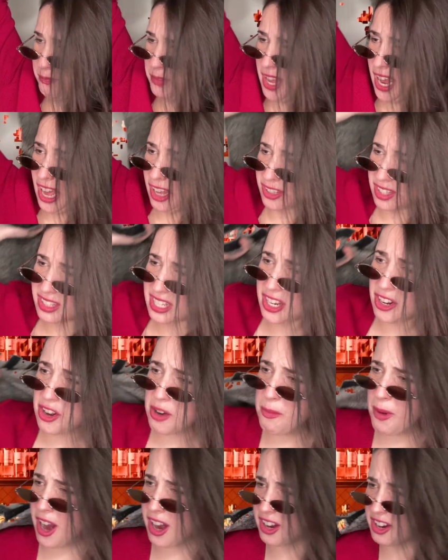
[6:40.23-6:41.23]
I'll see you
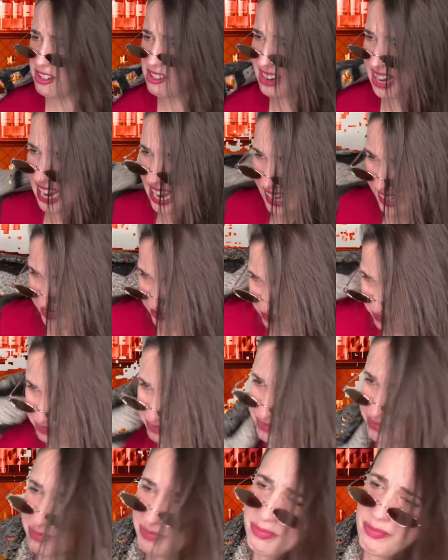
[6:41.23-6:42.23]
tomorrow, okay?
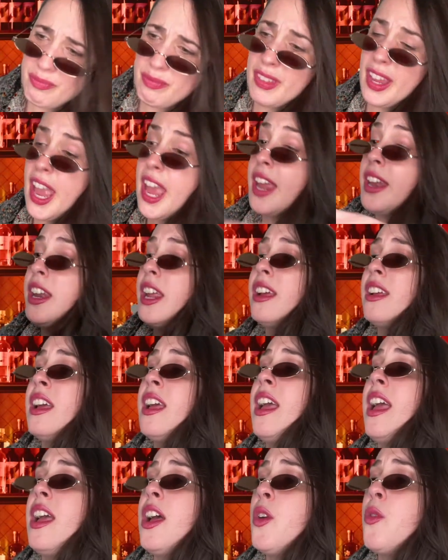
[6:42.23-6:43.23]

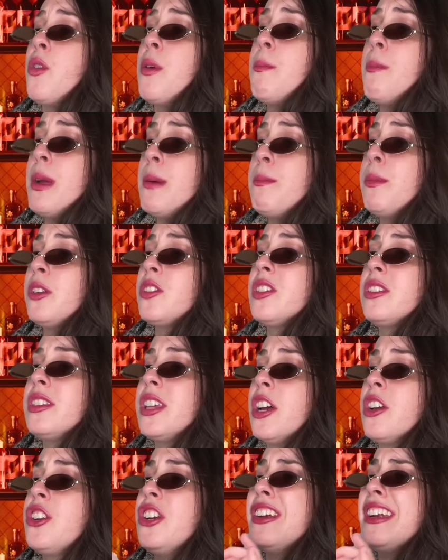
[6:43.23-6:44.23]
And remember to
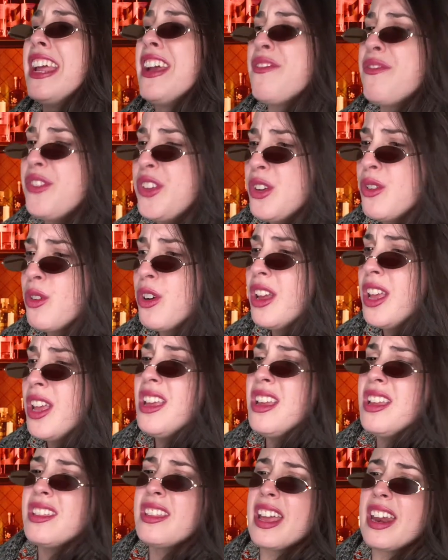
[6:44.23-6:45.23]
tell your nephew
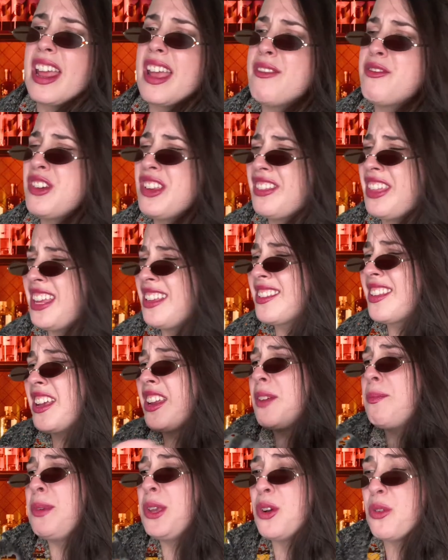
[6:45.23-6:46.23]
that everything's
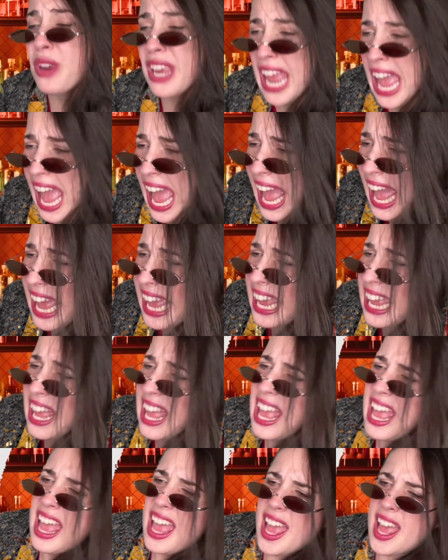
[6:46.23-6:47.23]
gonna be okay
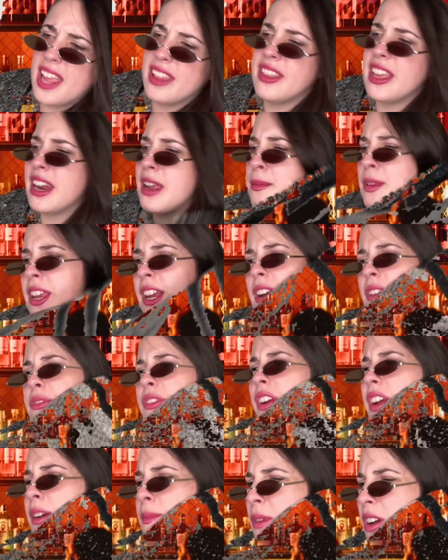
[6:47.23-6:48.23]
and that I'm here for
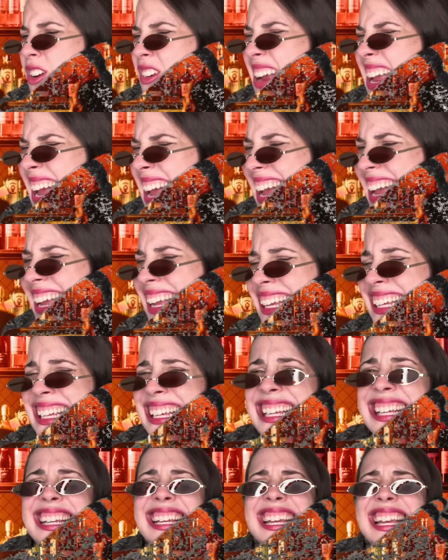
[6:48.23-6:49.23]
him, okay?
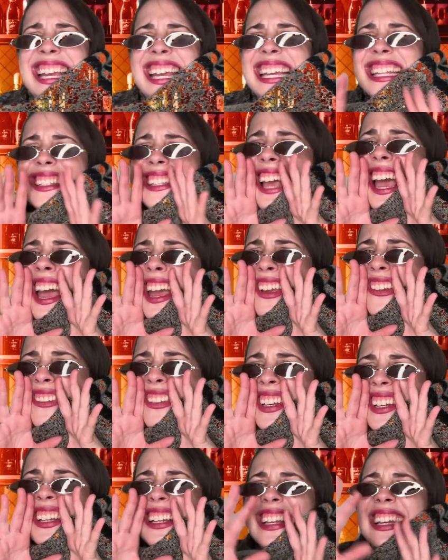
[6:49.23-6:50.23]

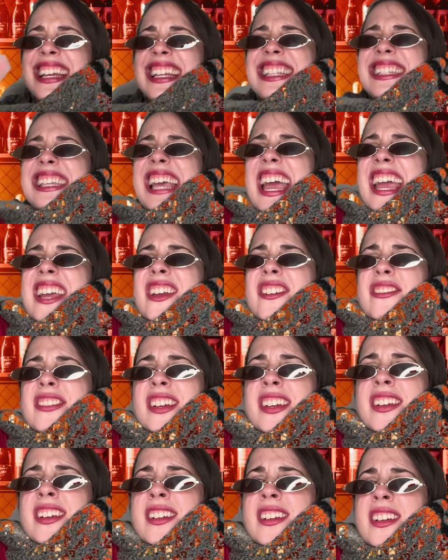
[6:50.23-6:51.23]
Dang, dang.
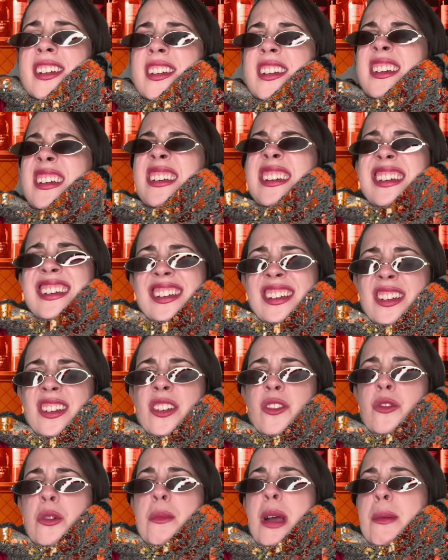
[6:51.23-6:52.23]

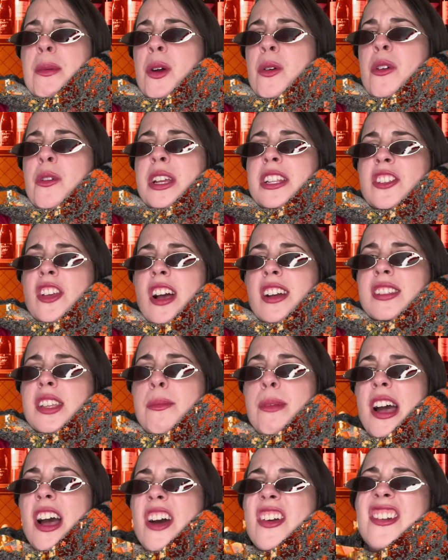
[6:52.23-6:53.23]
Remember what we talked
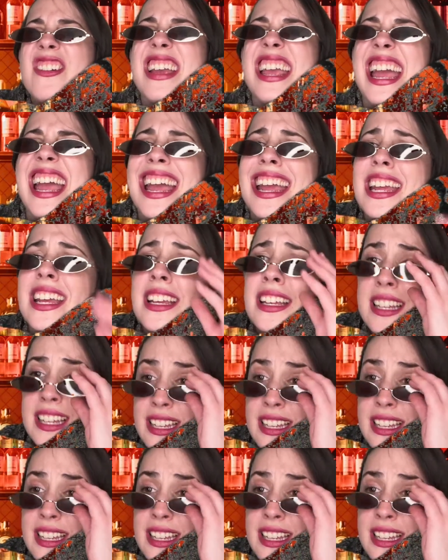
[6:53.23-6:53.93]
about, okay?